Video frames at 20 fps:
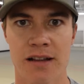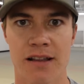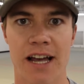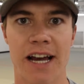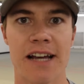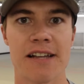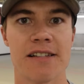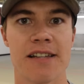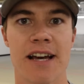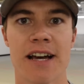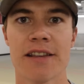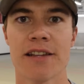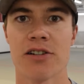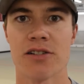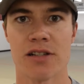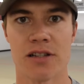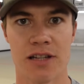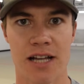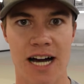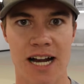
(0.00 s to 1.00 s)
Like I said,
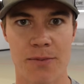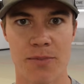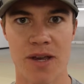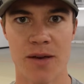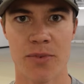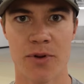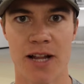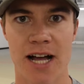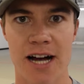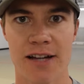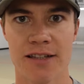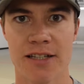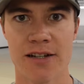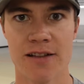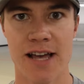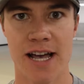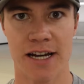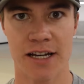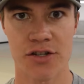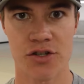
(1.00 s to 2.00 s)
there's a lot of people out
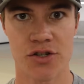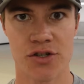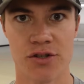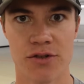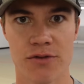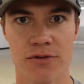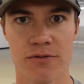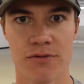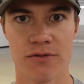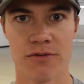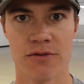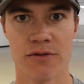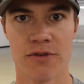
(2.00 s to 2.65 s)
there that can shoot